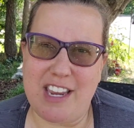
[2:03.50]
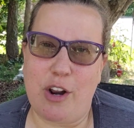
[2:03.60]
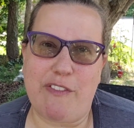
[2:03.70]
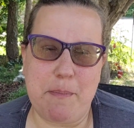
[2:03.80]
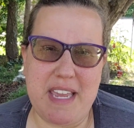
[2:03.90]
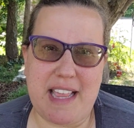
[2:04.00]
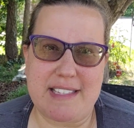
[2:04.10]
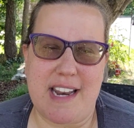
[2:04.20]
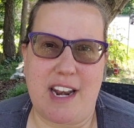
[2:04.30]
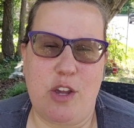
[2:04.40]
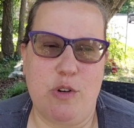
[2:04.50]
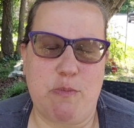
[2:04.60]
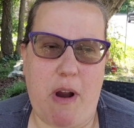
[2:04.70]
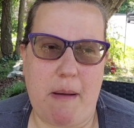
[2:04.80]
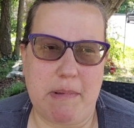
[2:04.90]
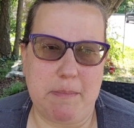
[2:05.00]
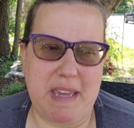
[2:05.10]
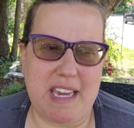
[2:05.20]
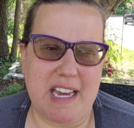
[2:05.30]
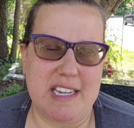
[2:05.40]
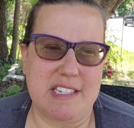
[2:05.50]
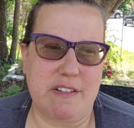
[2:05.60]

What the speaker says: for me, that's not a huge problem, because